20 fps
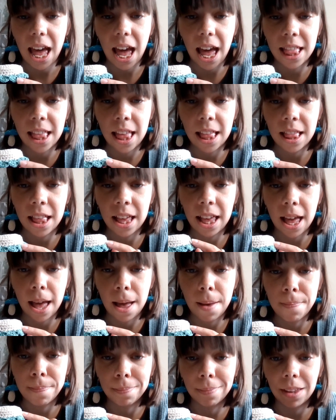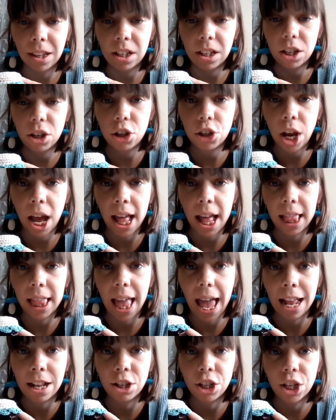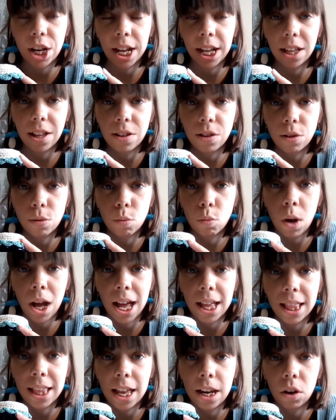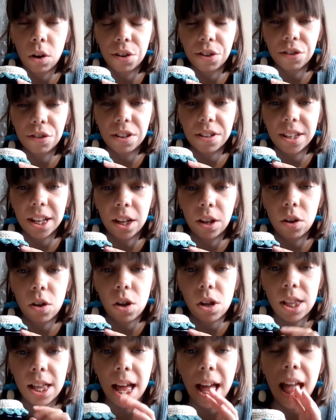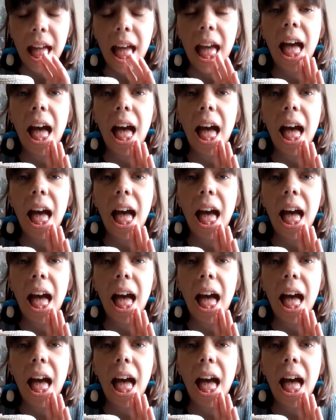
and then the shell edging as well in a contrasting colour.